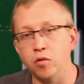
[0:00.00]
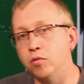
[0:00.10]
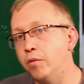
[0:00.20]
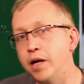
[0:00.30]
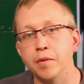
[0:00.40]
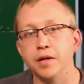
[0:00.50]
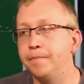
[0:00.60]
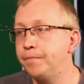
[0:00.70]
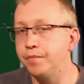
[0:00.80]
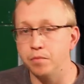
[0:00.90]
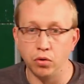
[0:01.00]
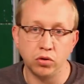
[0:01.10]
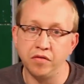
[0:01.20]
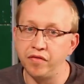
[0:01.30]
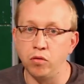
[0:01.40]
phone away, man. Yeah.
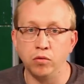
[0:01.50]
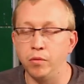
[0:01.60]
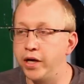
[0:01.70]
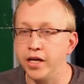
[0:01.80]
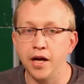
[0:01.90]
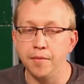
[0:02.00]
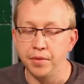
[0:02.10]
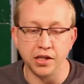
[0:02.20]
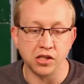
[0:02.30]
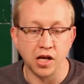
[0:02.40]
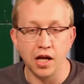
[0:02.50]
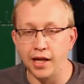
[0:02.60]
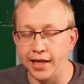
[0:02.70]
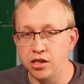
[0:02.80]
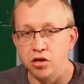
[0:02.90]
Put the phone away because
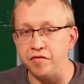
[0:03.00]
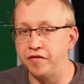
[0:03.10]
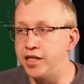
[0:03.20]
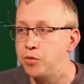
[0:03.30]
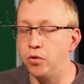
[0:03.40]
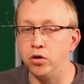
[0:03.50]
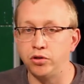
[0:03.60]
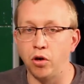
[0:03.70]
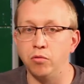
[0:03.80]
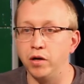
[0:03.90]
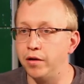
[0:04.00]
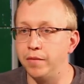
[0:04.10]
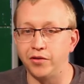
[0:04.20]
likes on Facebook don't